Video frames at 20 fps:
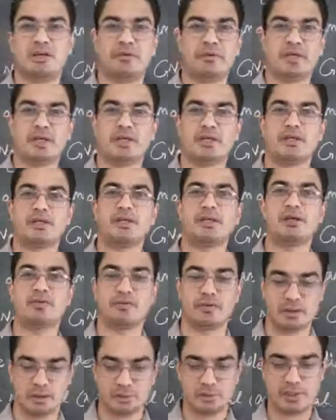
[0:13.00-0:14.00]
where
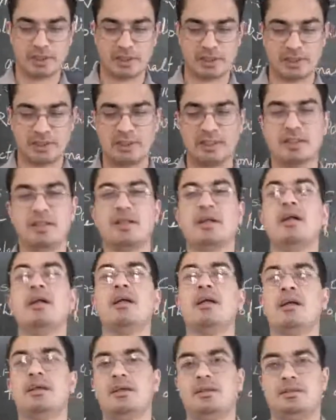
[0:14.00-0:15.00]
we'll be
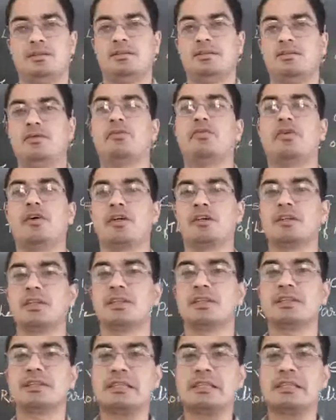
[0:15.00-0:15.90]
further